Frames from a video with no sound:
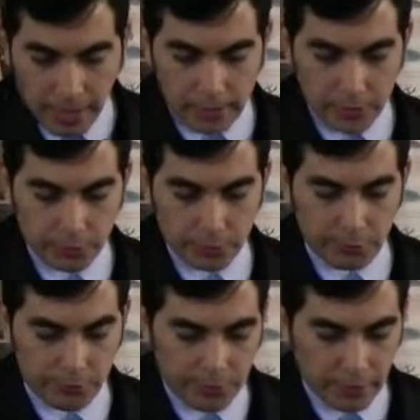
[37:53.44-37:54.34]
Angels
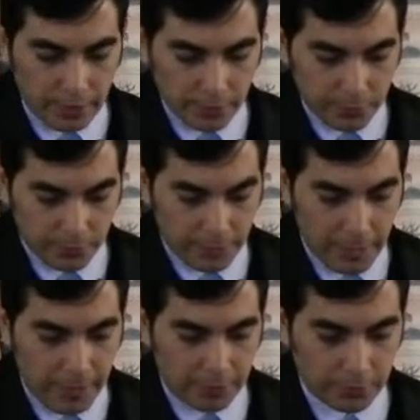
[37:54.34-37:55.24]
were sent
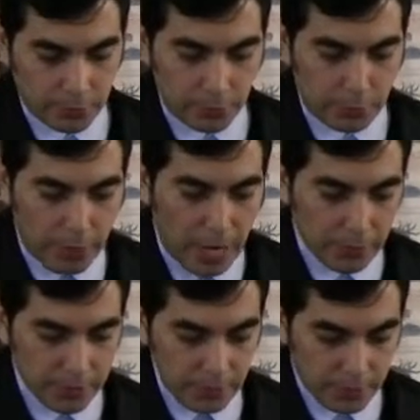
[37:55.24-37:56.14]
from heaven to
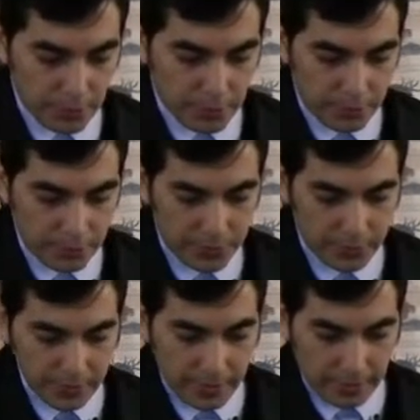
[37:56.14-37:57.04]
arouse the
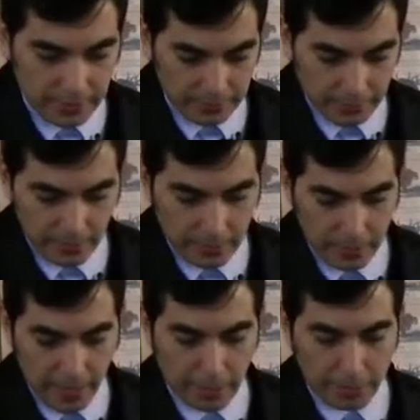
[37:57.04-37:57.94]
discouraged saints
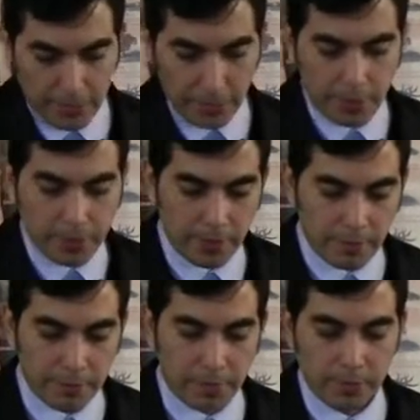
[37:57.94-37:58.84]
and prepare
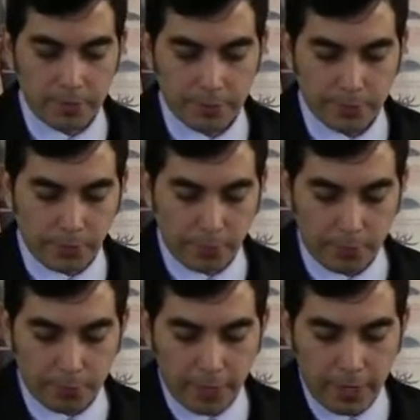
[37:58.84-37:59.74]
them the, for
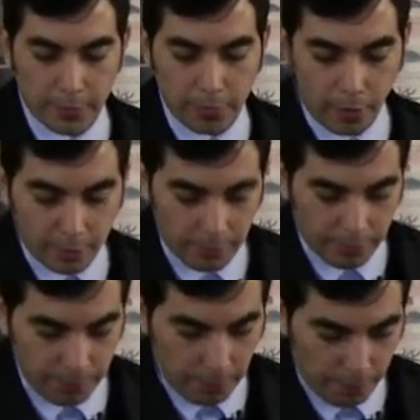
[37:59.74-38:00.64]
the great
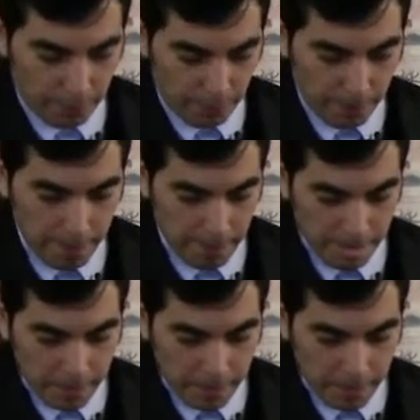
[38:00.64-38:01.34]
work before them.